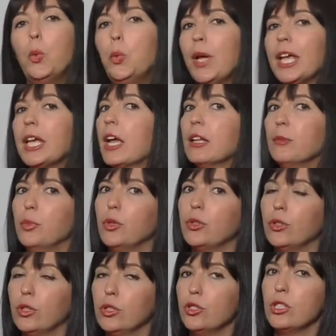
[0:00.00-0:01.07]
Weekend
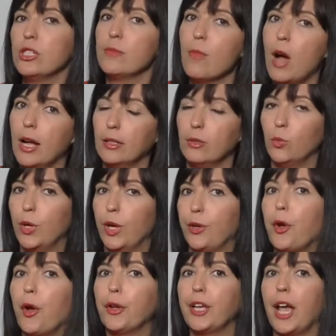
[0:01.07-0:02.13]
book launches might
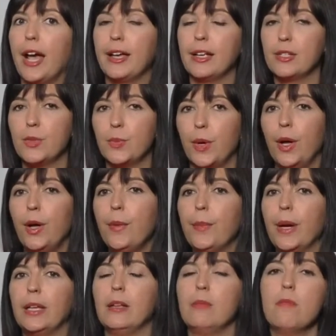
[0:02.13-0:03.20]
work okay as well,
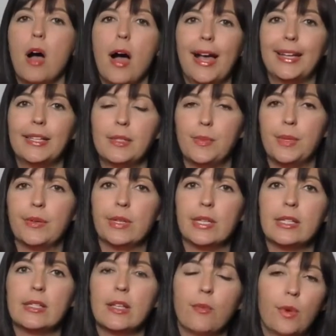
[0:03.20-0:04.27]
but in my
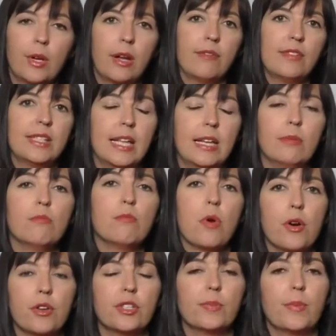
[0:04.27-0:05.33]
experience and what I've seen
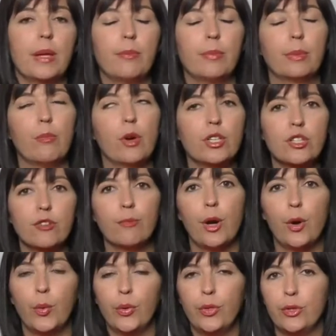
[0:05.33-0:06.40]
most of
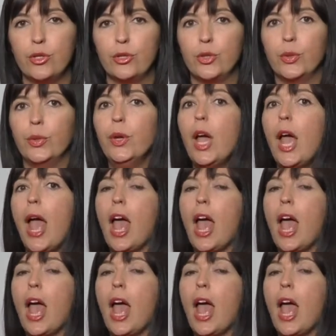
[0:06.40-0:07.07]
my authors do,